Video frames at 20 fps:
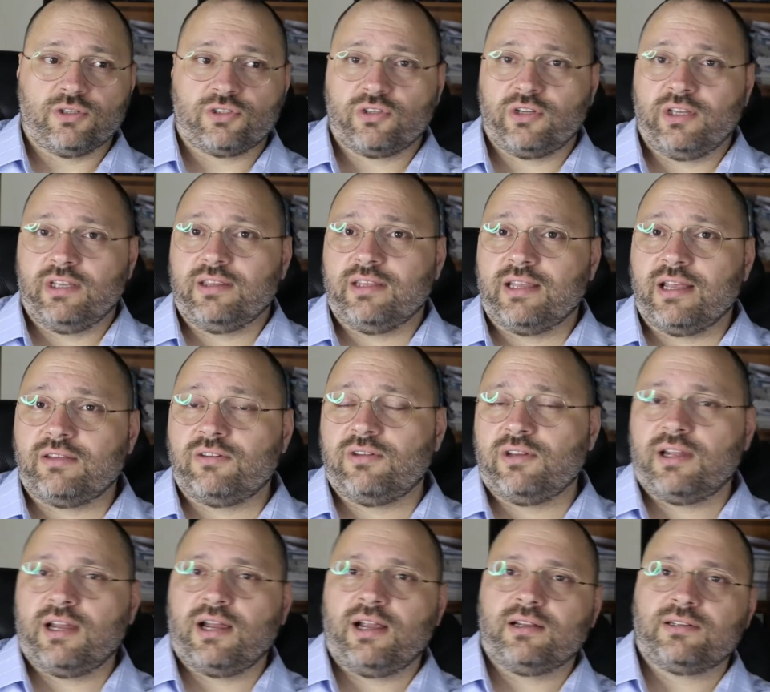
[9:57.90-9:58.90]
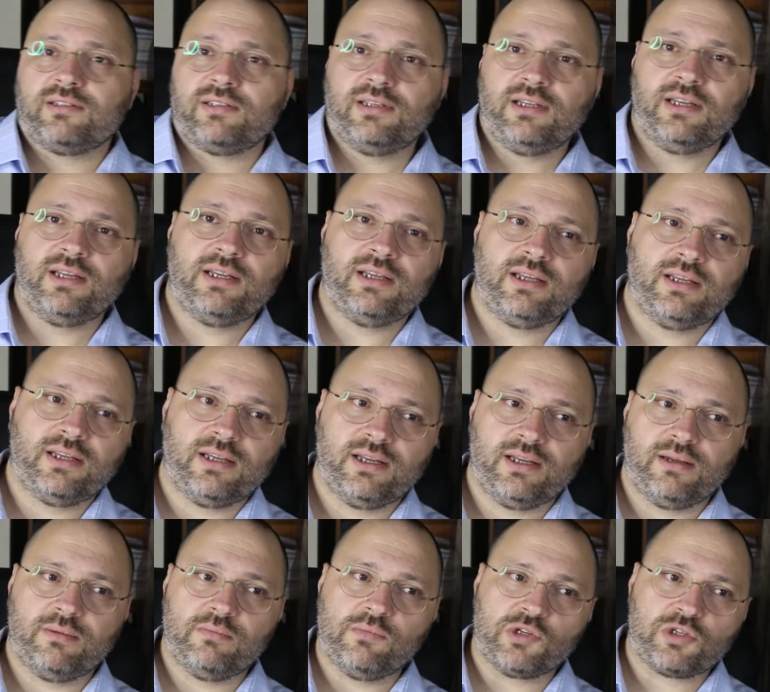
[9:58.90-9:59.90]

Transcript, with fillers: Also, in that regard, uh,